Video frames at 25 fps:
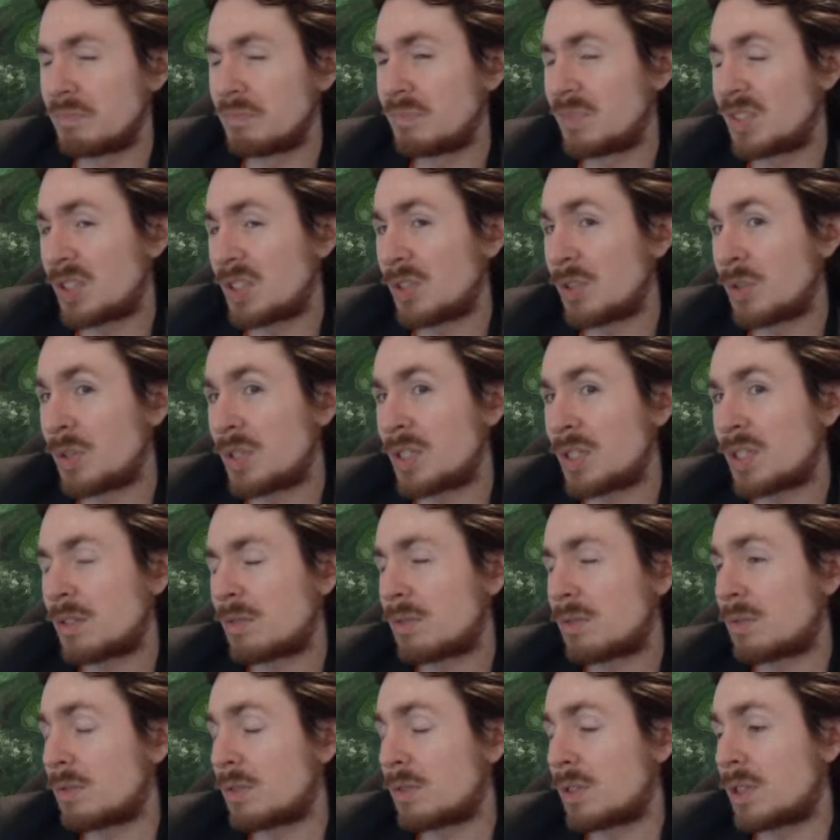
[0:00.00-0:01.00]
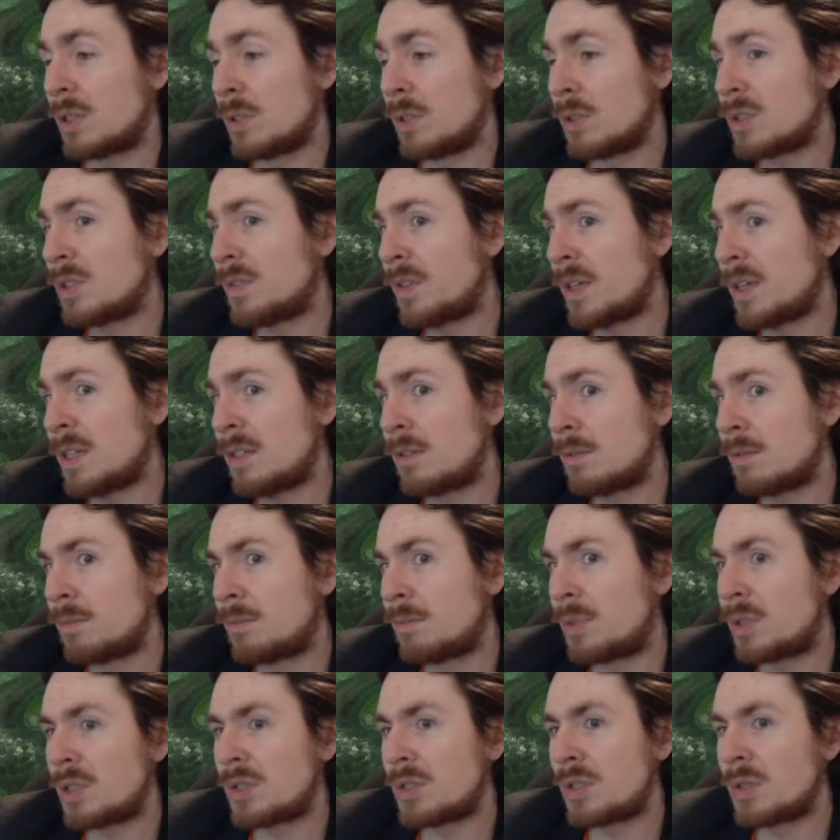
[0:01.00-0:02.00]
So it's cultivate,
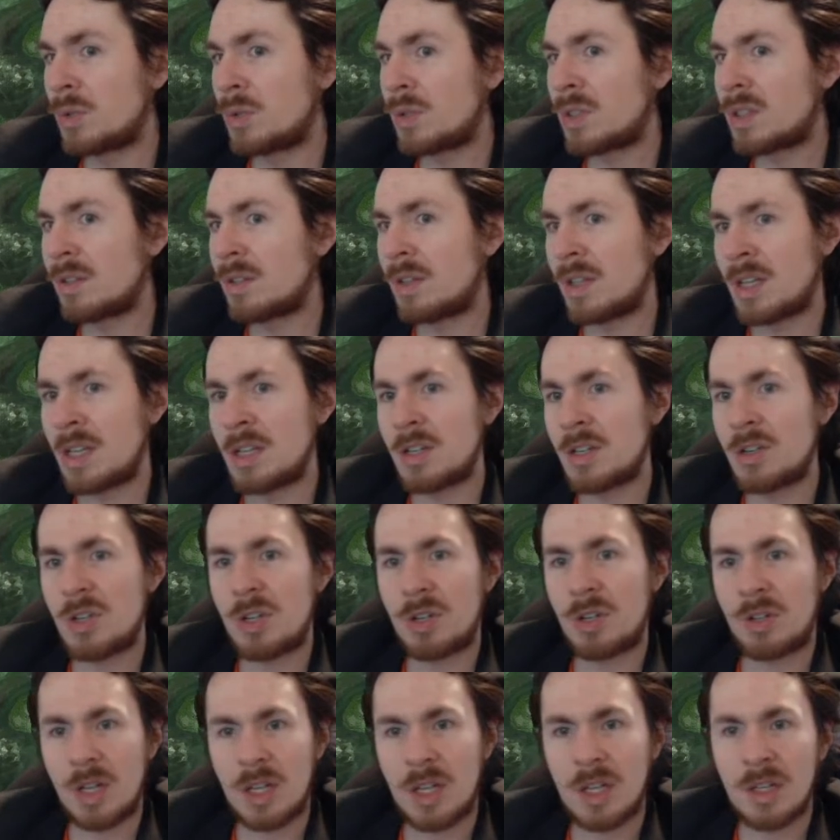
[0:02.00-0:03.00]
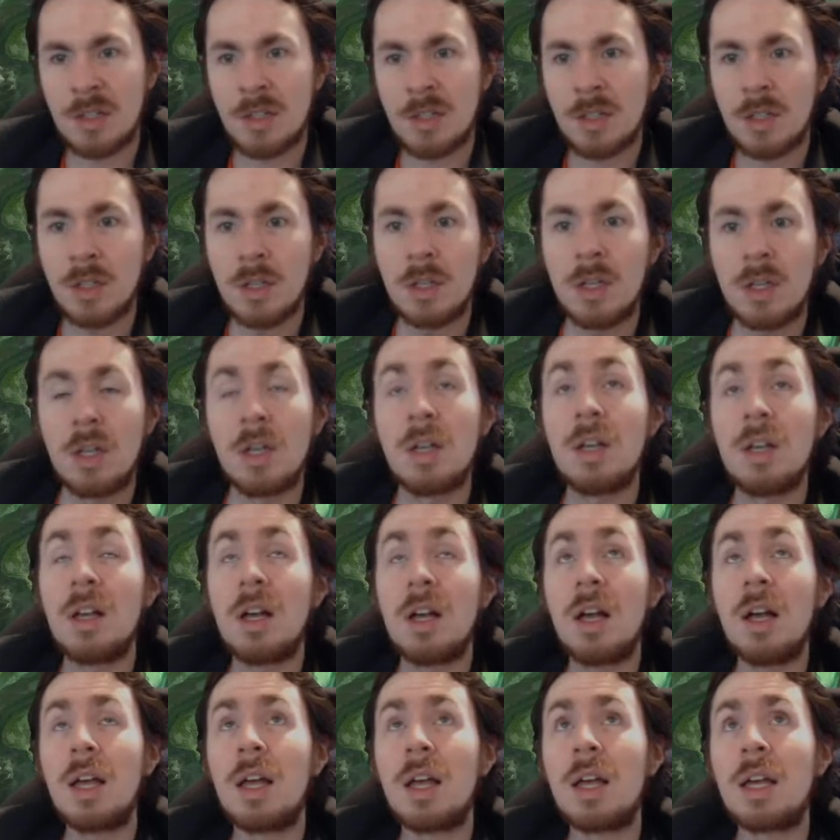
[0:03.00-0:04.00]
but you don't get the land into your hand,
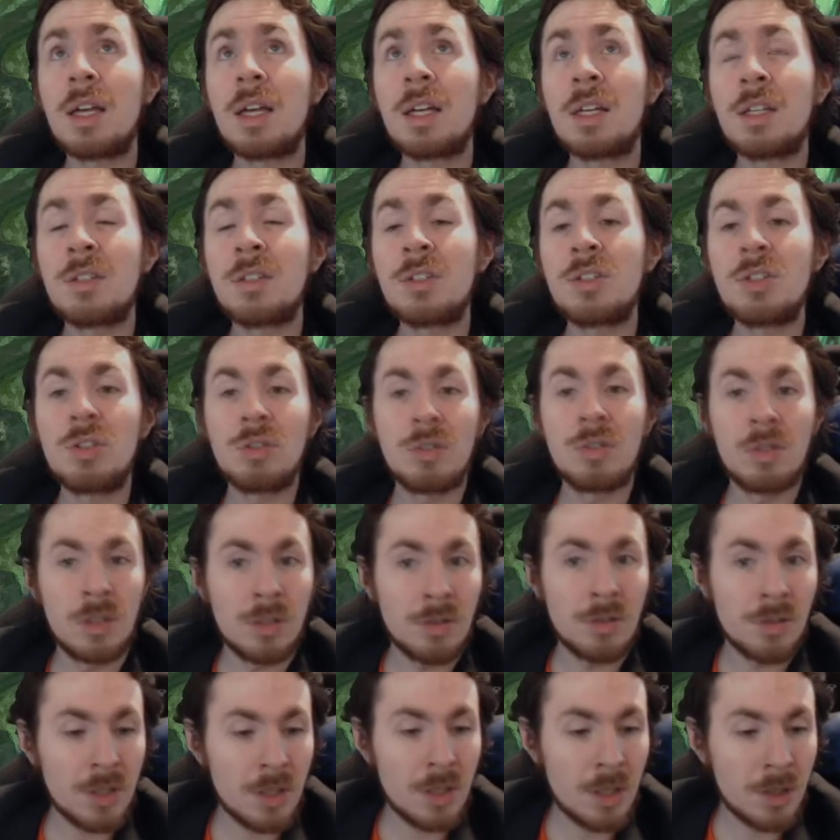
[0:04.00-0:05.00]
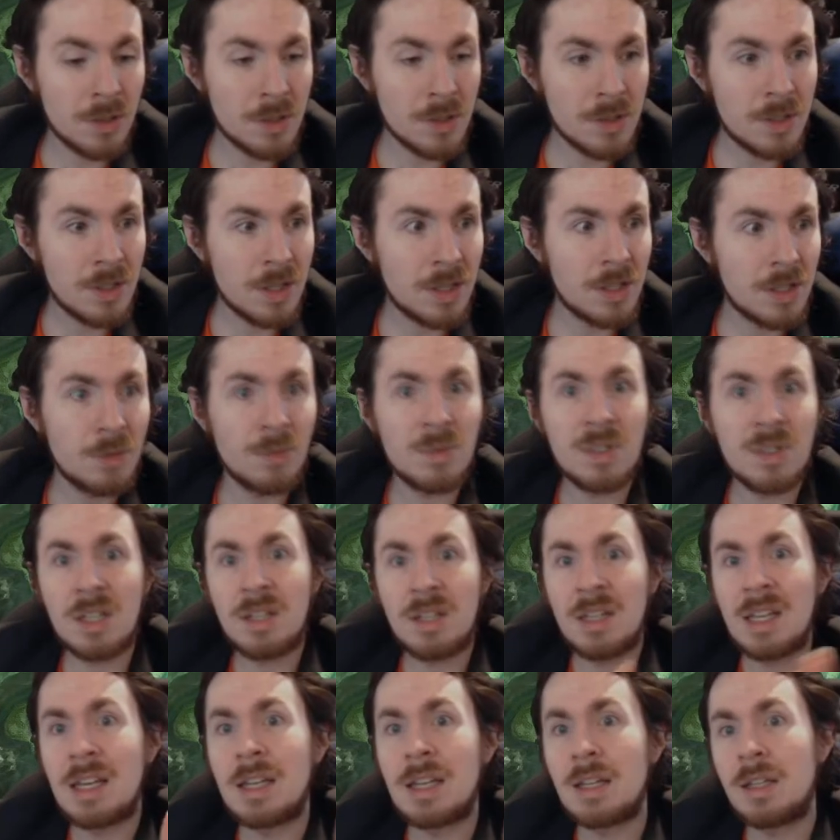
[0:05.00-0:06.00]
and you learn a card instead. So instead
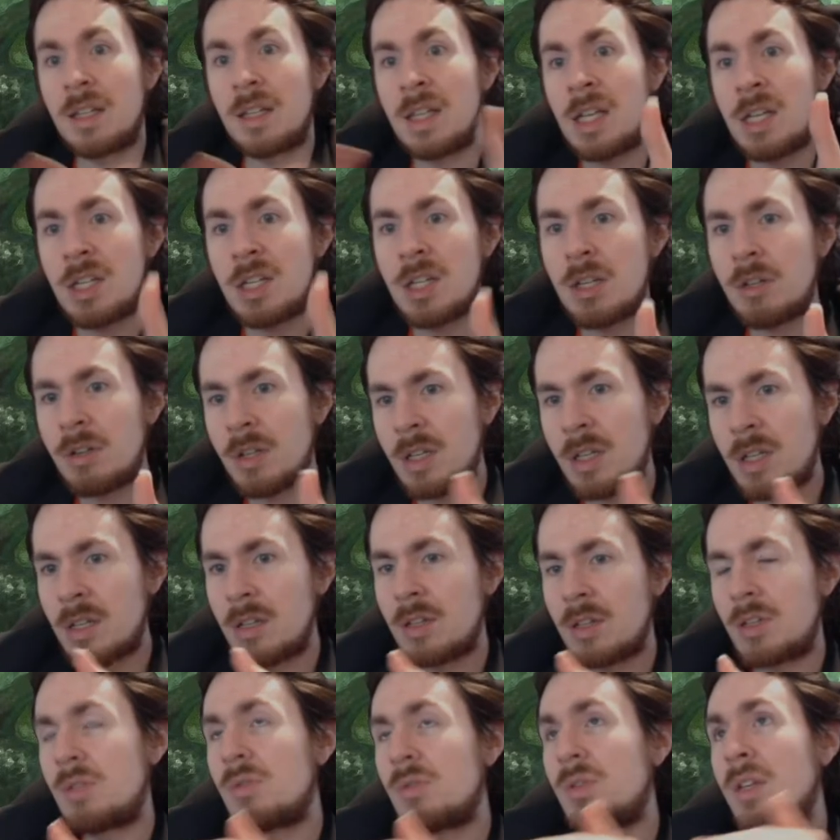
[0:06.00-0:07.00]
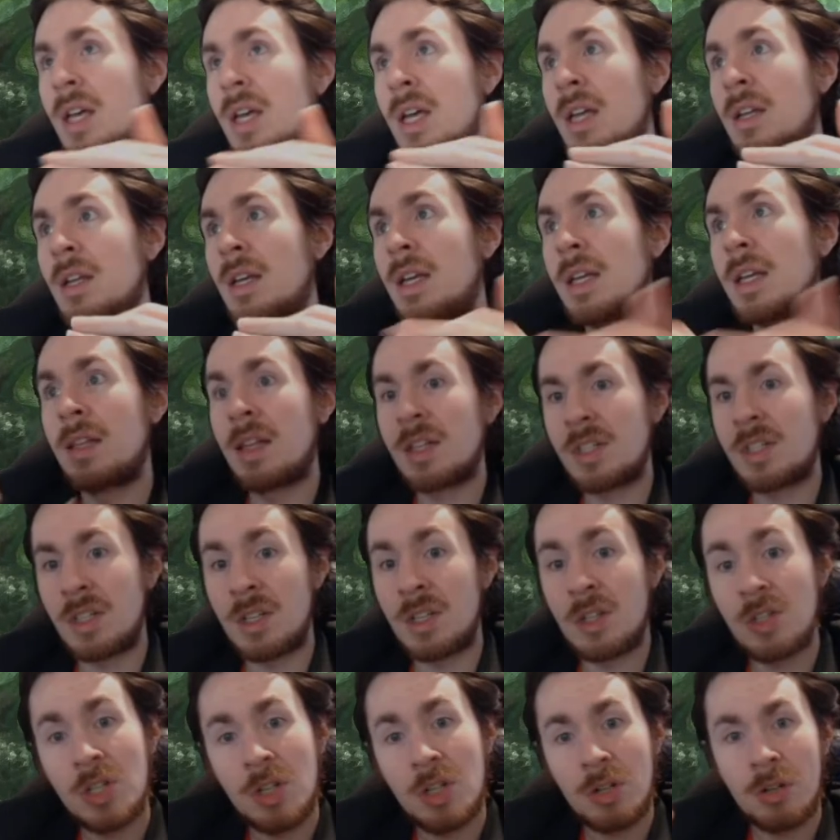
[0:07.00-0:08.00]
of getting a land to your hand, you get a lesson
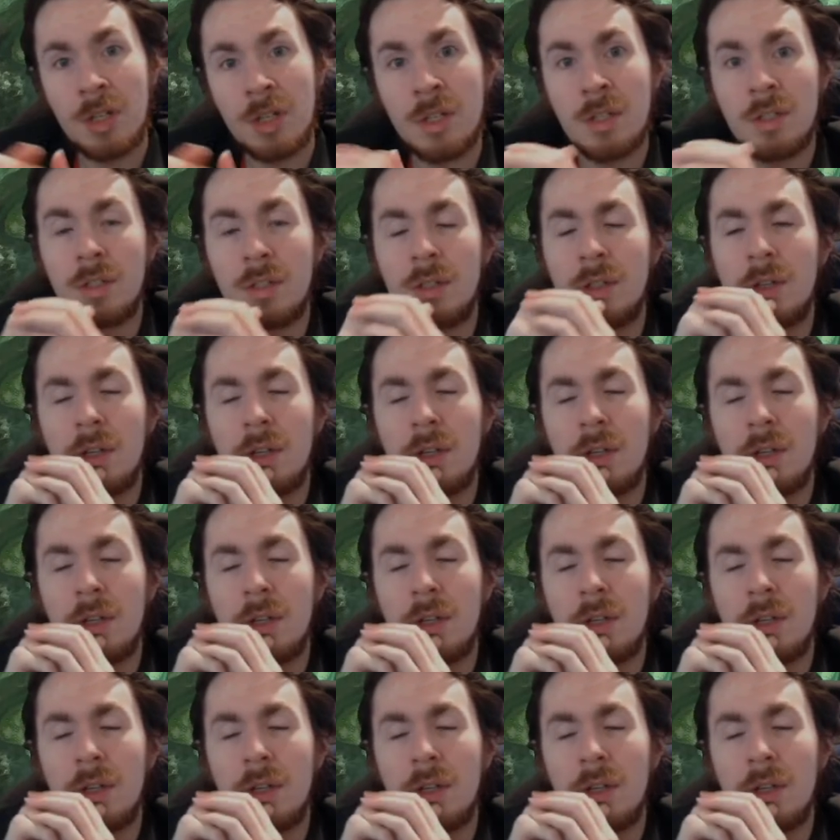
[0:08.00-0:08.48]
into your hand,